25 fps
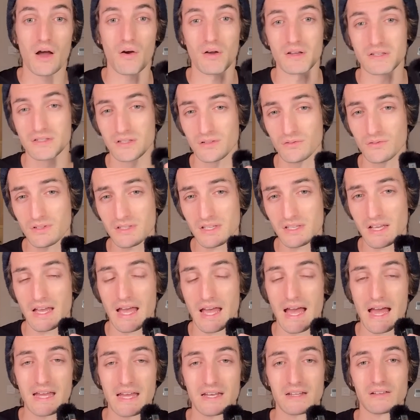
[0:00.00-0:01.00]
as soon as I
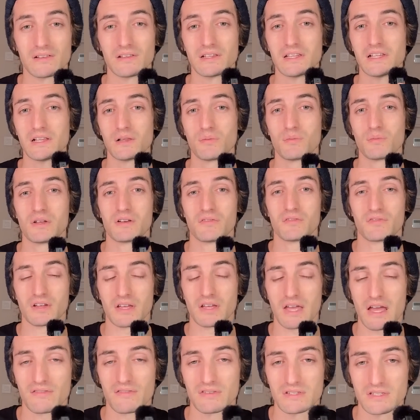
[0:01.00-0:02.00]
added a little bit of
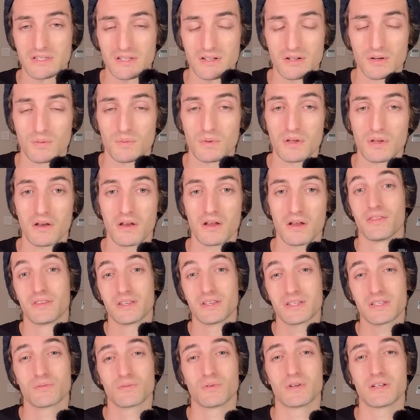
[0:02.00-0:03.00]
agave syrup in it,
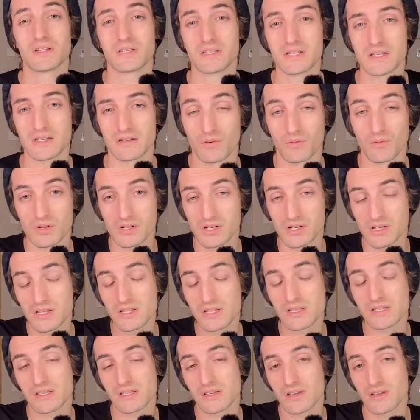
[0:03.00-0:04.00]
this is what it did, which
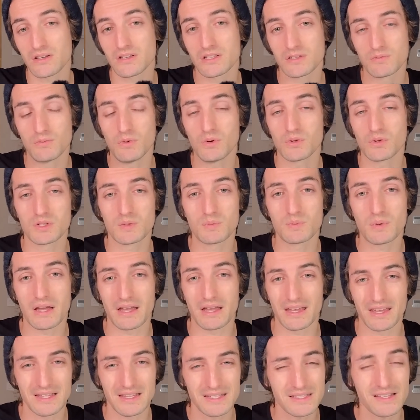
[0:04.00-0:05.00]
is a small
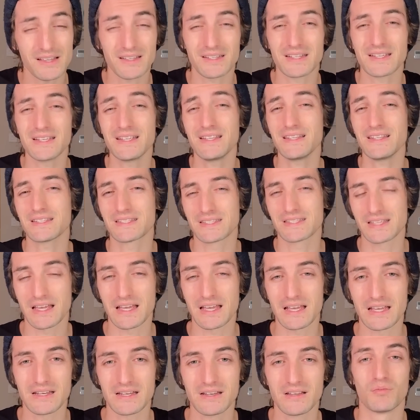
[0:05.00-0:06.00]
spike. It's not
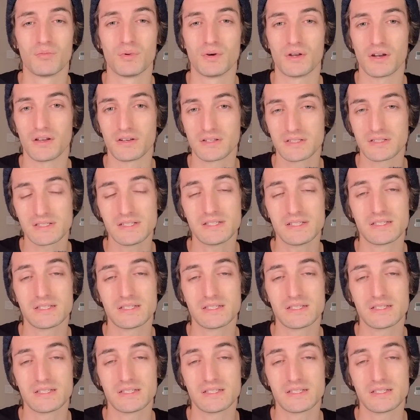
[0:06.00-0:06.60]
insane, but honestly, it